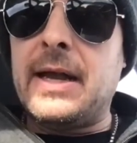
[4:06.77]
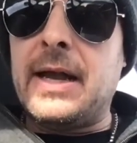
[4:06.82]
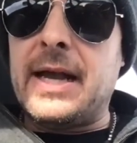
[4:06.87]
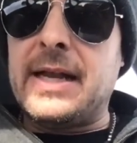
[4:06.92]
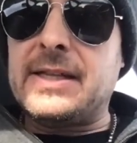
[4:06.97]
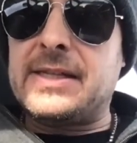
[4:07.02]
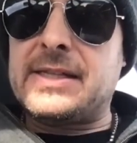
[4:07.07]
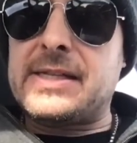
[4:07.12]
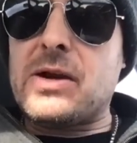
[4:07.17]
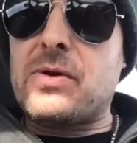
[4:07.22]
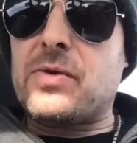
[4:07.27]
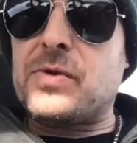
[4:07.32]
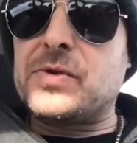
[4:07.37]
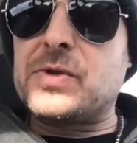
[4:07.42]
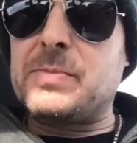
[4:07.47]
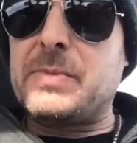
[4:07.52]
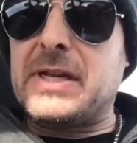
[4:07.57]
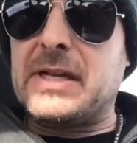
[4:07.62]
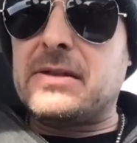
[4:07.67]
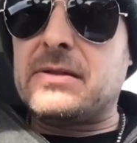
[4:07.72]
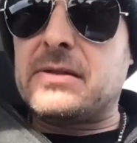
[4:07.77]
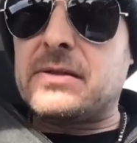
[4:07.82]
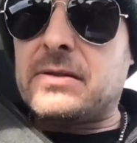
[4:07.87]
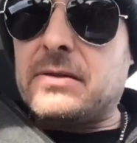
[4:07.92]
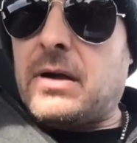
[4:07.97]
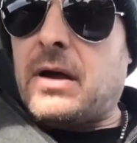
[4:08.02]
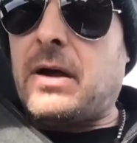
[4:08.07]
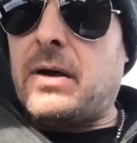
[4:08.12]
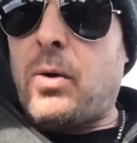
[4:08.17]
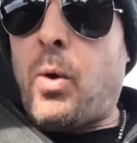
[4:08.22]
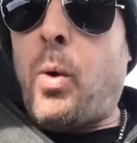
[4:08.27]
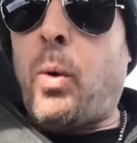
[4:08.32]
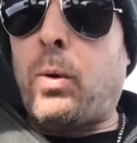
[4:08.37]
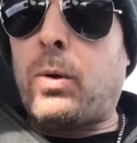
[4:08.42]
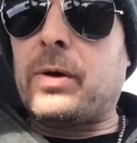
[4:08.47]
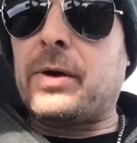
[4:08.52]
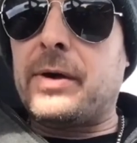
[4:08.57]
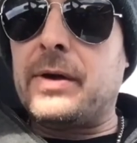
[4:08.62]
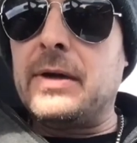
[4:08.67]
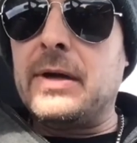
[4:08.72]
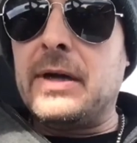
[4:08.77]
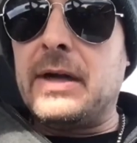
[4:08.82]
and ceros means horn,